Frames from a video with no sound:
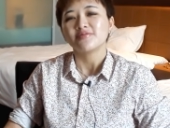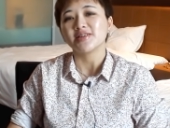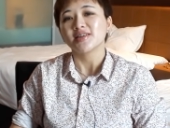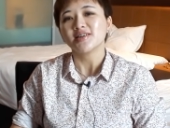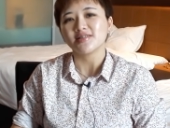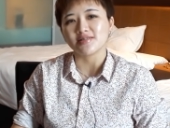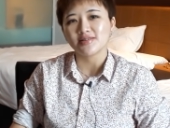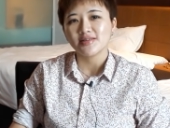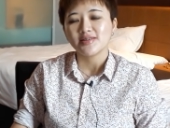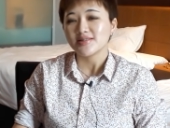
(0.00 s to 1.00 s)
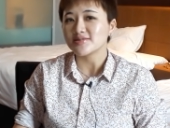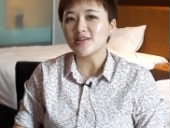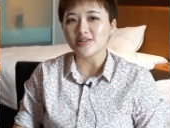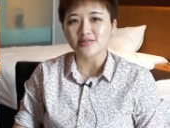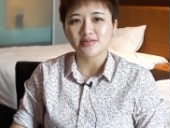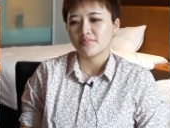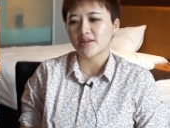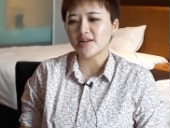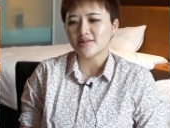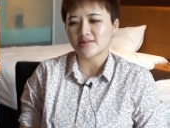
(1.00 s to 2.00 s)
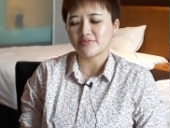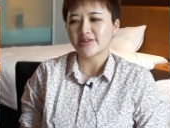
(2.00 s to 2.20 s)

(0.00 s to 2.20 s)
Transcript: return? It's not. But yet in the